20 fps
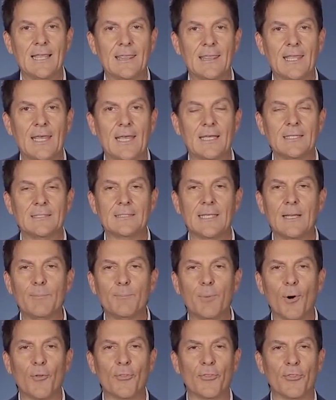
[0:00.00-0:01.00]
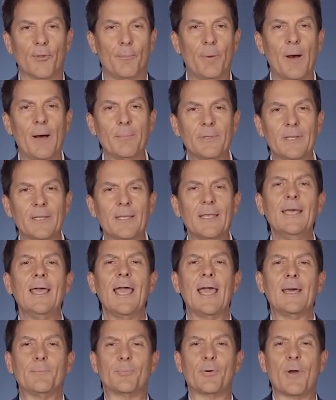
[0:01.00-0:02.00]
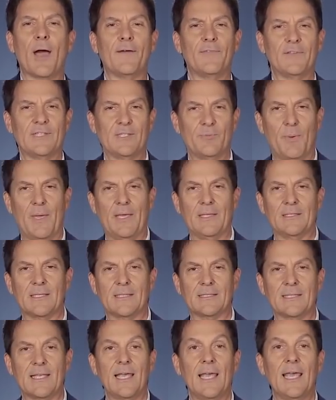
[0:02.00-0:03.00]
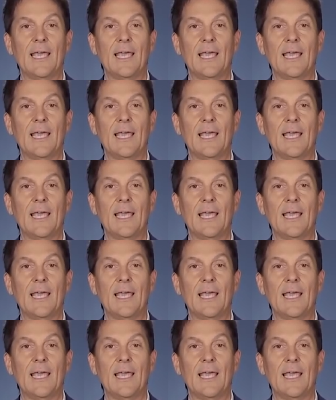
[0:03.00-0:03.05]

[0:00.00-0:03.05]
things in both the public and private spaces,